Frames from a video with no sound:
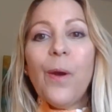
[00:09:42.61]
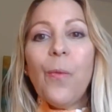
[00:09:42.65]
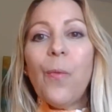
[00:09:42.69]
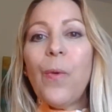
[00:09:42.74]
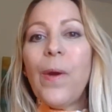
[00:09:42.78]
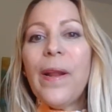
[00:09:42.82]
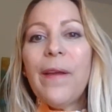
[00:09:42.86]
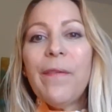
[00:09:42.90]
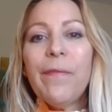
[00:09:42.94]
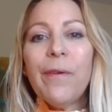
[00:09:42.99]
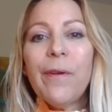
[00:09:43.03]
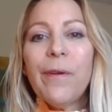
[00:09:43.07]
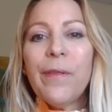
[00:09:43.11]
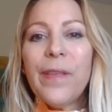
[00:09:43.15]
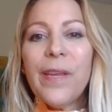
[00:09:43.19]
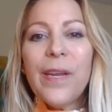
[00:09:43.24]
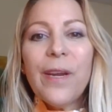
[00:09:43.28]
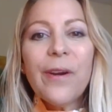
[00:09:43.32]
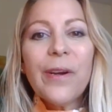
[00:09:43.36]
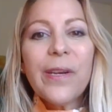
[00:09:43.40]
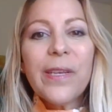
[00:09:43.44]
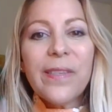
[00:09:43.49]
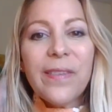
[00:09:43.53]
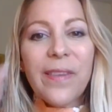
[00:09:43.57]
whatever
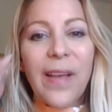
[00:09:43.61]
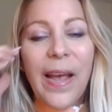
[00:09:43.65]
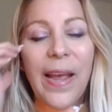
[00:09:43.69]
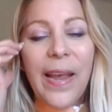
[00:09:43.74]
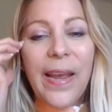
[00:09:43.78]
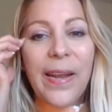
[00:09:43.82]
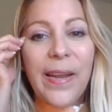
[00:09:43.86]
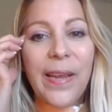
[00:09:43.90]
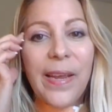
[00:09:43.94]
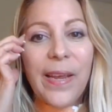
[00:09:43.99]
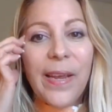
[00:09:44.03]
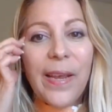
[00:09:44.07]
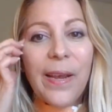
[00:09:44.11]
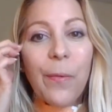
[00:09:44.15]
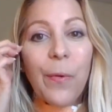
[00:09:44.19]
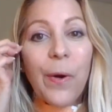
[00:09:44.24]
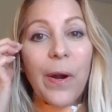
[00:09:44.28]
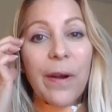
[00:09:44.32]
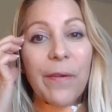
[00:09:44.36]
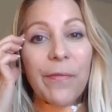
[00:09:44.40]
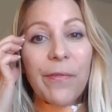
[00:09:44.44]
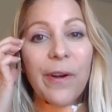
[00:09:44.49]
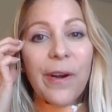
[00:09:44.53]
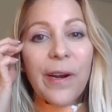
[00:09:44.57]
your anxiety,
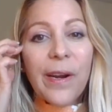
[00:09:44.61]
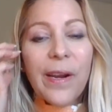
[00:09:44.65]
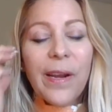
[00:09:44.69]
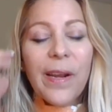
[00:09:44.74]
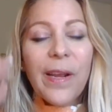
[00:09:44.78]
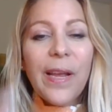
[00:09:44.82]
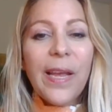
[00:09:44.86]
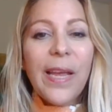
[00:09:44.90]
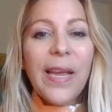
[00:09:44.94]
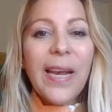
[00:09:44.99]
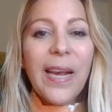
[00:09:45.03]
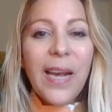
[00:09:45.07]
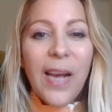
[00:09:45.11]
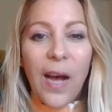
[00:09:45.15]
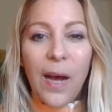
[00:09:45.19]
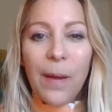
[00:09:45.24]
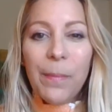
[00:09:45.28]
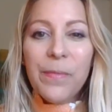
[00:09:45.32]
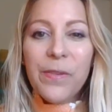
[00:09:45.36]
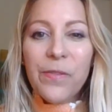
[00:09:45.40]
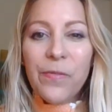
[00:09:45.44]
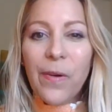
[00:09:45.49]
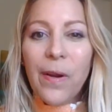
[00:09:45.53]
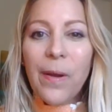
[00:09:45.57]
wherever it
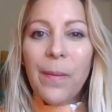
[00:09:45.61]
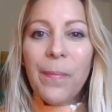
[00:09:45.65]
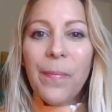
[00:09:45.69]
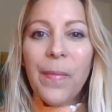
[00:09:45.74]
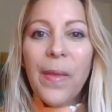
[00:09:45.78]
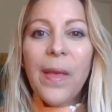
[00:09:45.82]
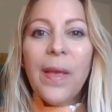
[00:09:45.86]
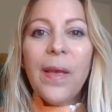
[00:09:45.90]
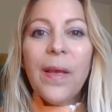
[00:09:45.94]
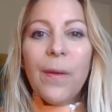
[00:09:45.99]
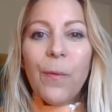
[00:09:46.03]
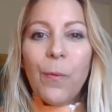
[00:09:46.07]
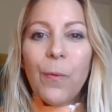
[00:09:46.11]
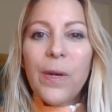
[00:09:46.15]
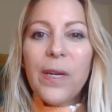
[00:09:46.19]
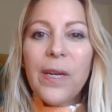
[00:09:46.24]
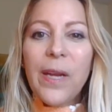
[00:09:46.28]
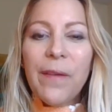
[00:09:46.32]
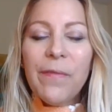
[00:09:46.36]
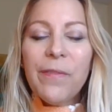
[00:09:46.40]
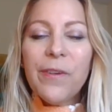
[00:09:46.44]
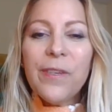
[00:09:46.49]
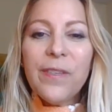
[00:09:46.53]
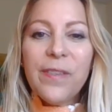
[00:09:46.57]
comes from,
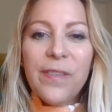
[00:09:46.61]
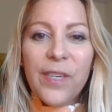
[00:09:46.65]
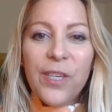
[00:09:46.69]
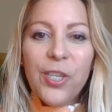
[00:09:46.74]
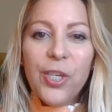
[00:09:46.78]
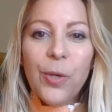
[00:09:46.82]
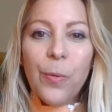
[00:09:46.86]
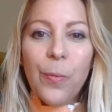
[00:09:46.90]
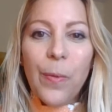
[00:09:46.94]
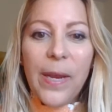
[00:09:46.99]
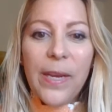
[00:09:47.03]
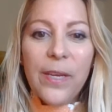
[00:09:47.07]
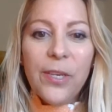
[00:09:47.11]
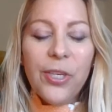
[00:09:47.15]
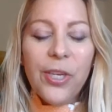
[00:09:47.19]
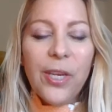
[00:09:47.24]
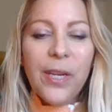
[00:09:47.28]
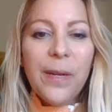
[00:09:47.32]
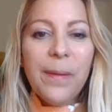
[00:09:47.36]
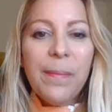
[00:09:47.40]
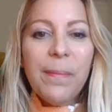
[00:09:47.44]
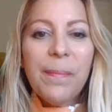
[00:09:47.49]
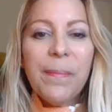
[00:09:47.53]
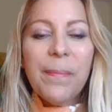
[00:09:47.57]
whatever
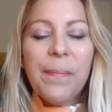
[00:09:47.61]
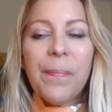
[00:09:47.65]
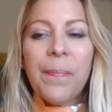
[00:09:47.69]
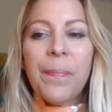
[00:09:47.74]
situation,